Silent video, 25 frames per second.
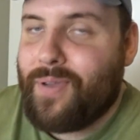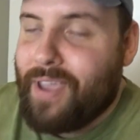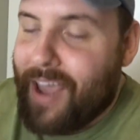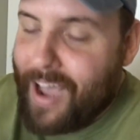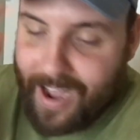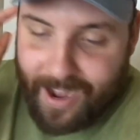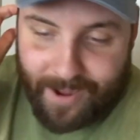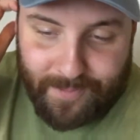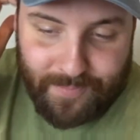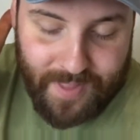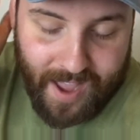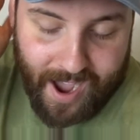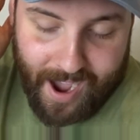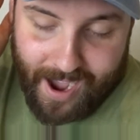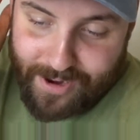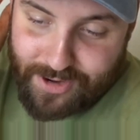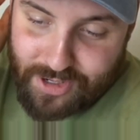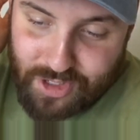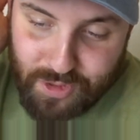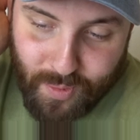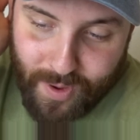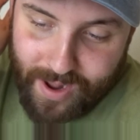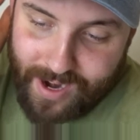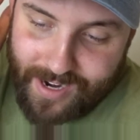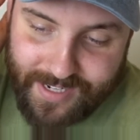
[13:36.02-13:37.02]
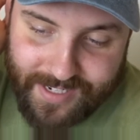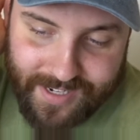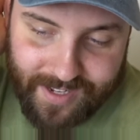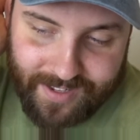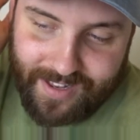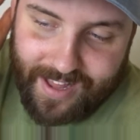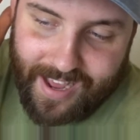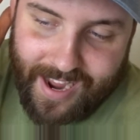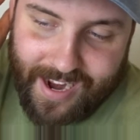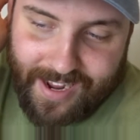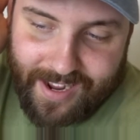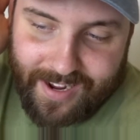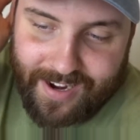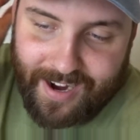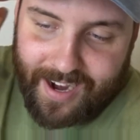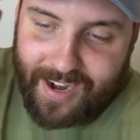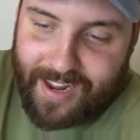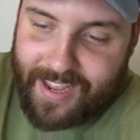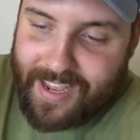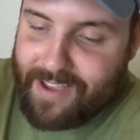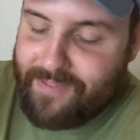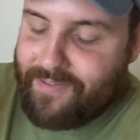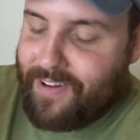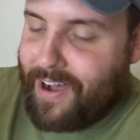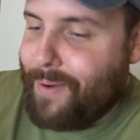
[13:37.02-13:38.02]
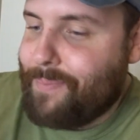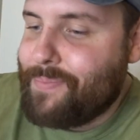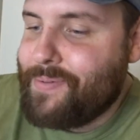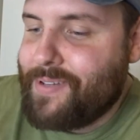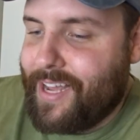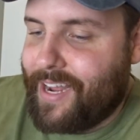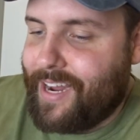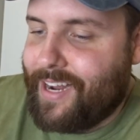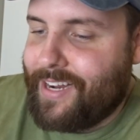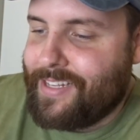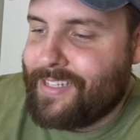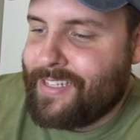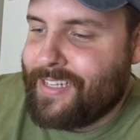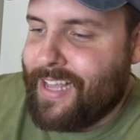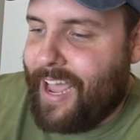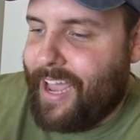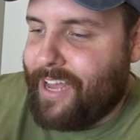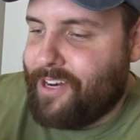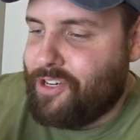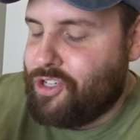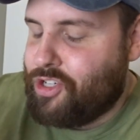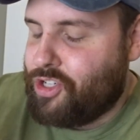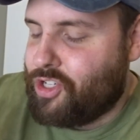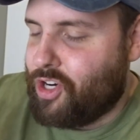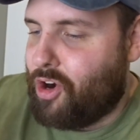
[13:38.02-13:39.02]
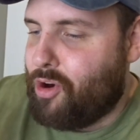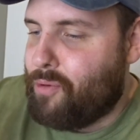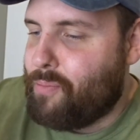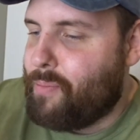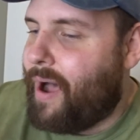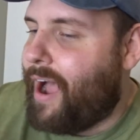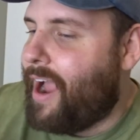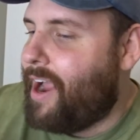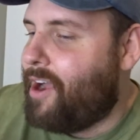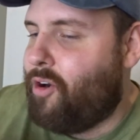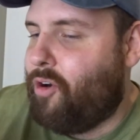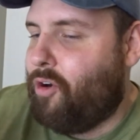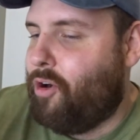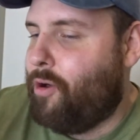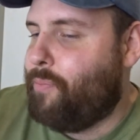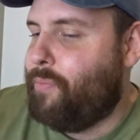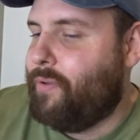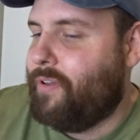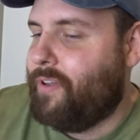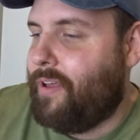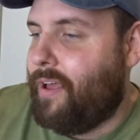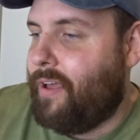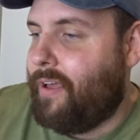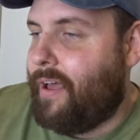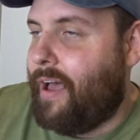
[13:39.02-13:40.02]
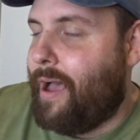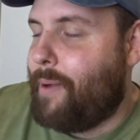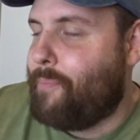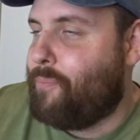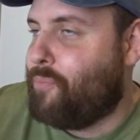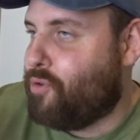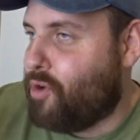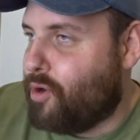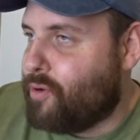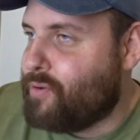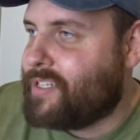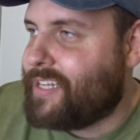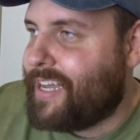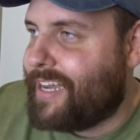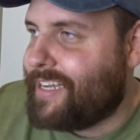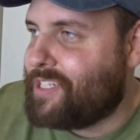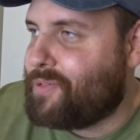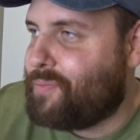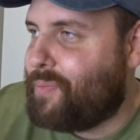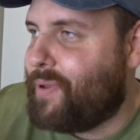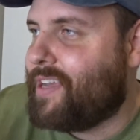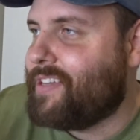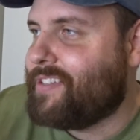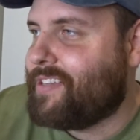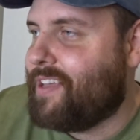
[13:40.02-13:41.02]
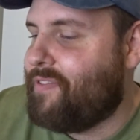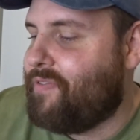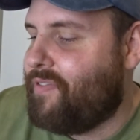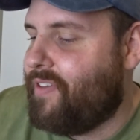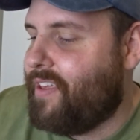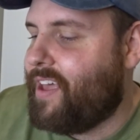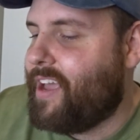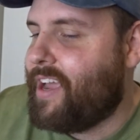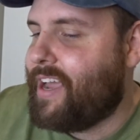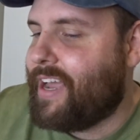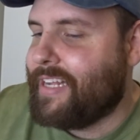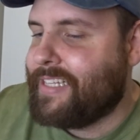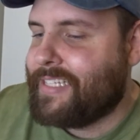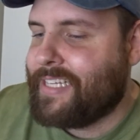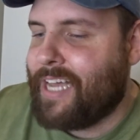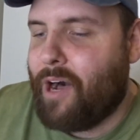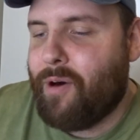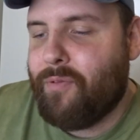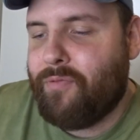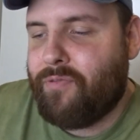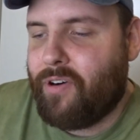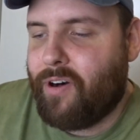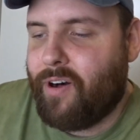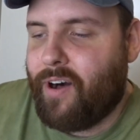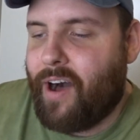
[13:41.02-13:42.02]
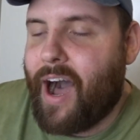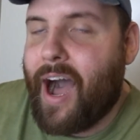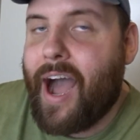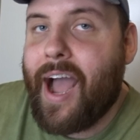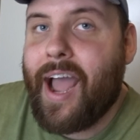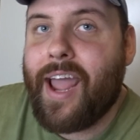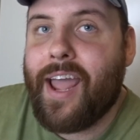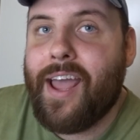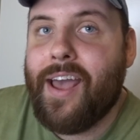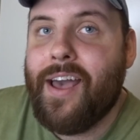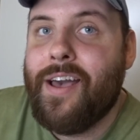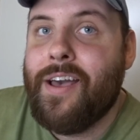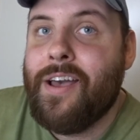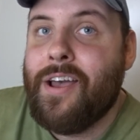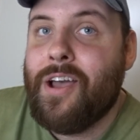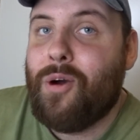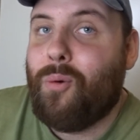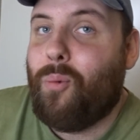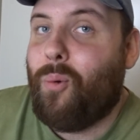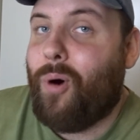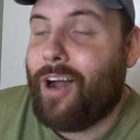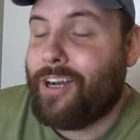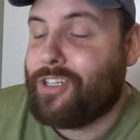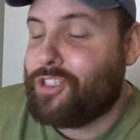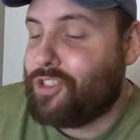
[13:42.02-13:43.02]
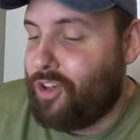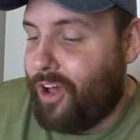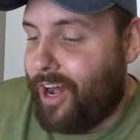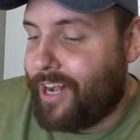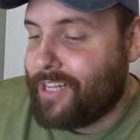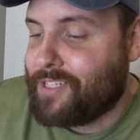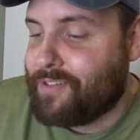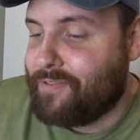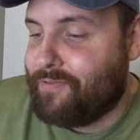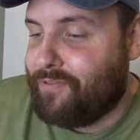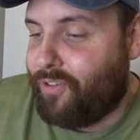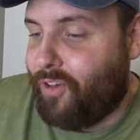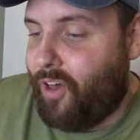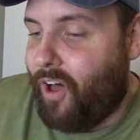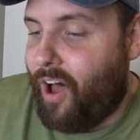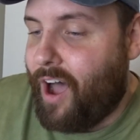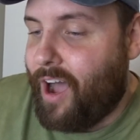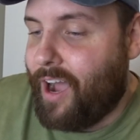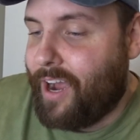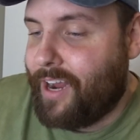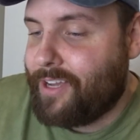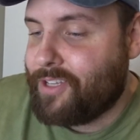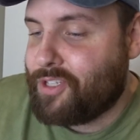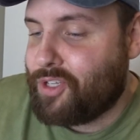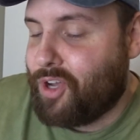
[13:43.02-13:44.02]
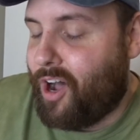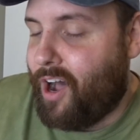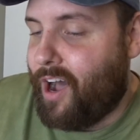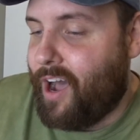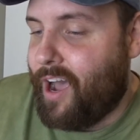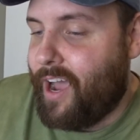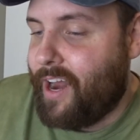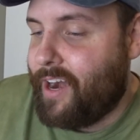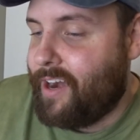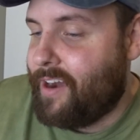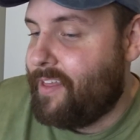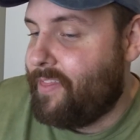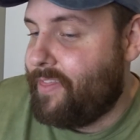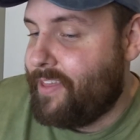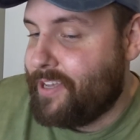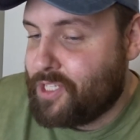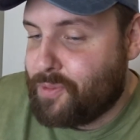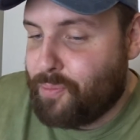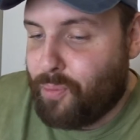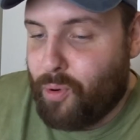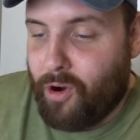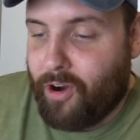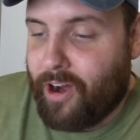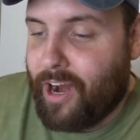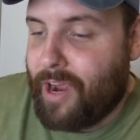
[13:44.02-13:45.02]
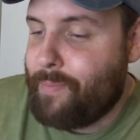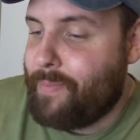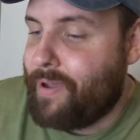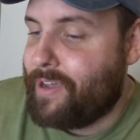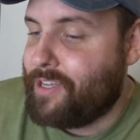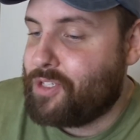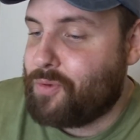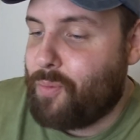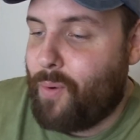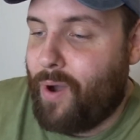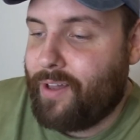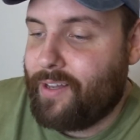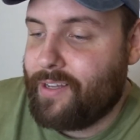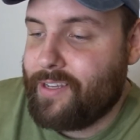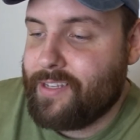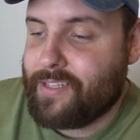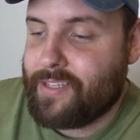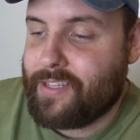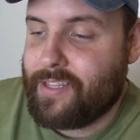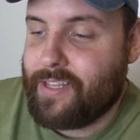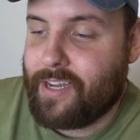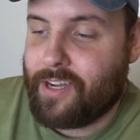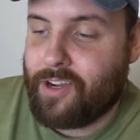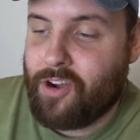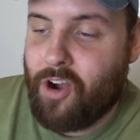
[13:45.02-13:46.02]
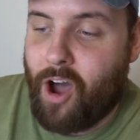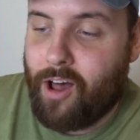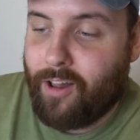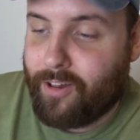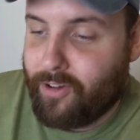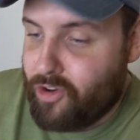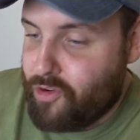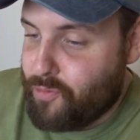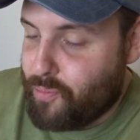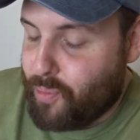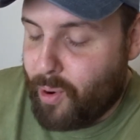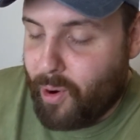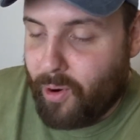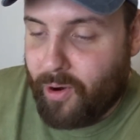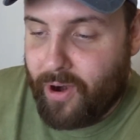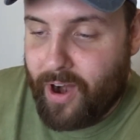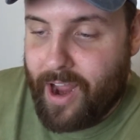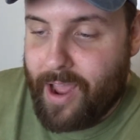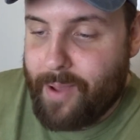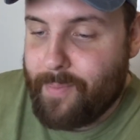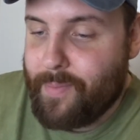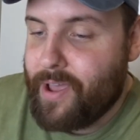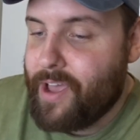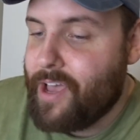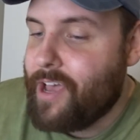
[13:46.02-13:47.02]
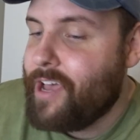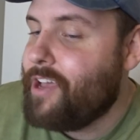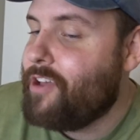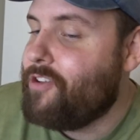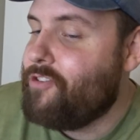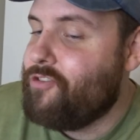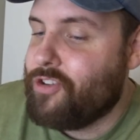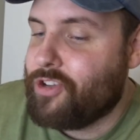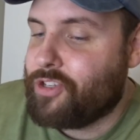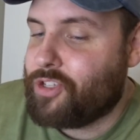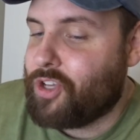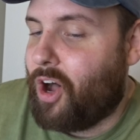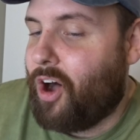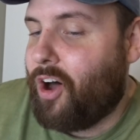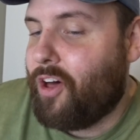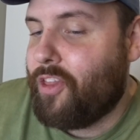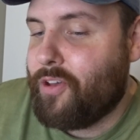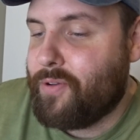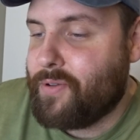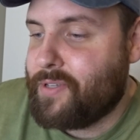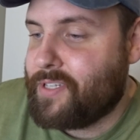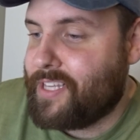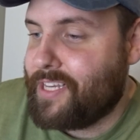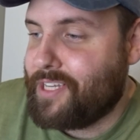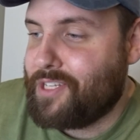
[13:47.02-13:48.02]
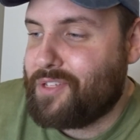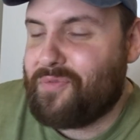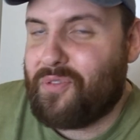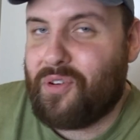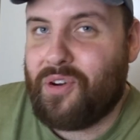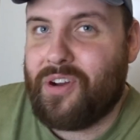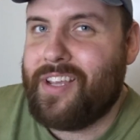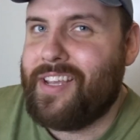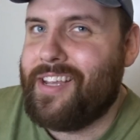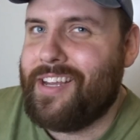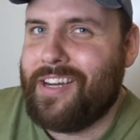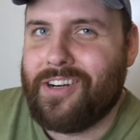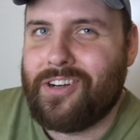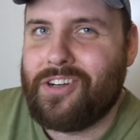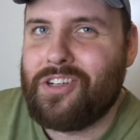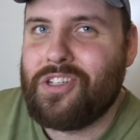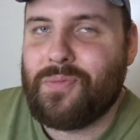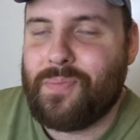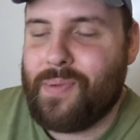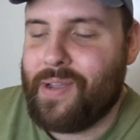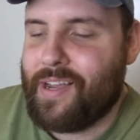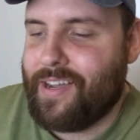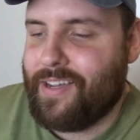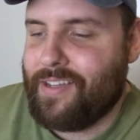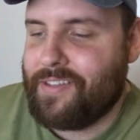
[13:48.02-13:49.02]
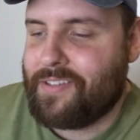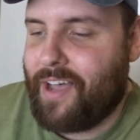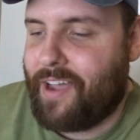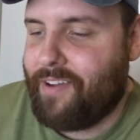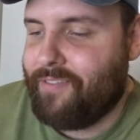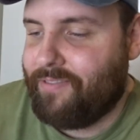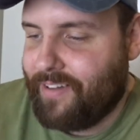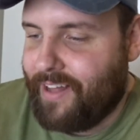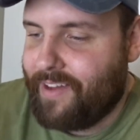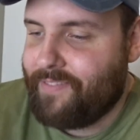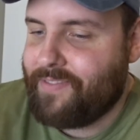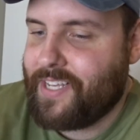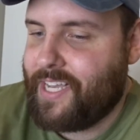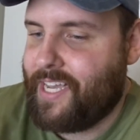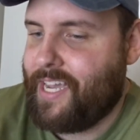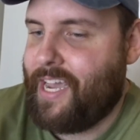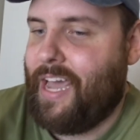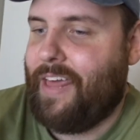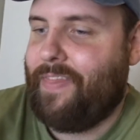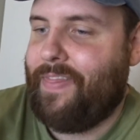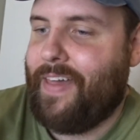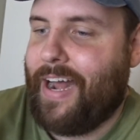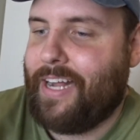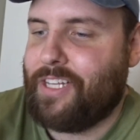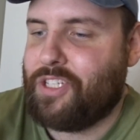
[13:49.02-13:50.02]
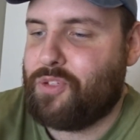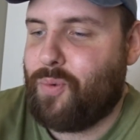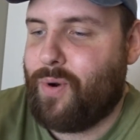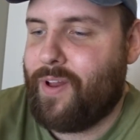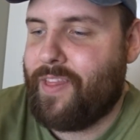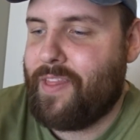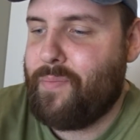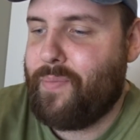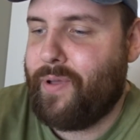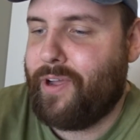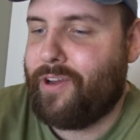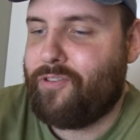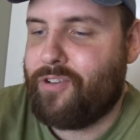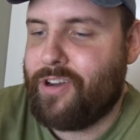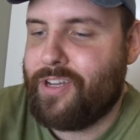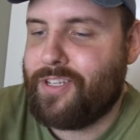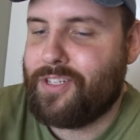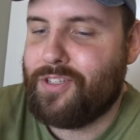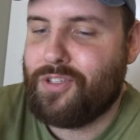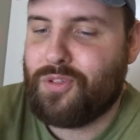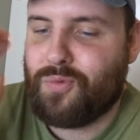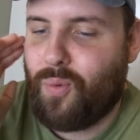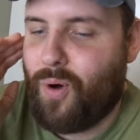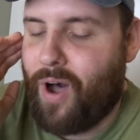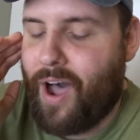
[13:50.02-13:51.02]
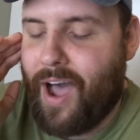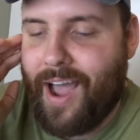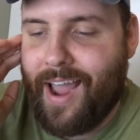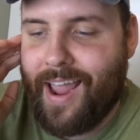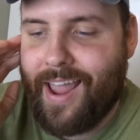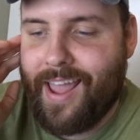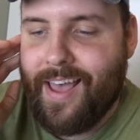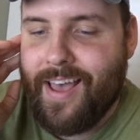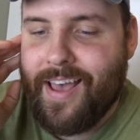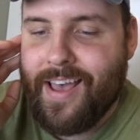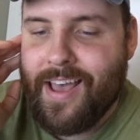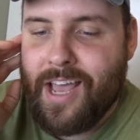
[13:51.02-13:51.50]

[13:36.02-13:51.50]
yeah, I just wanted to like kind of give updates and show my whole process because I feel like it's helpful. I watch lots of vlogs on this program as well as the college program, just all those things for years because I've loved it. And that's one of the big reasons why